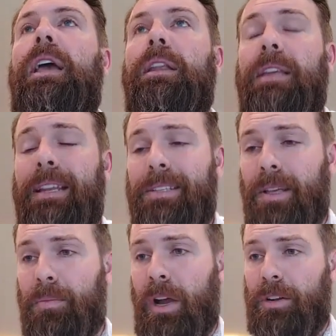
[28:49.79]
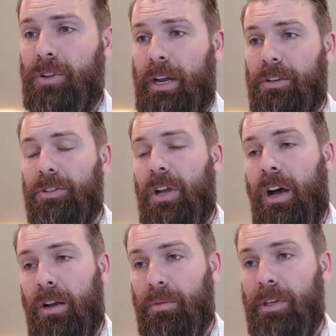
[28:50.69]
and getting subcontractors
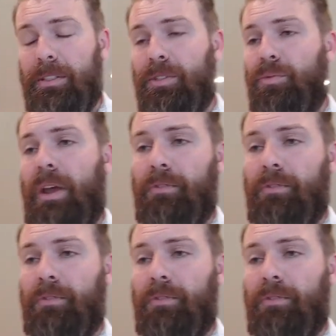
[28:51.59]
on with us because we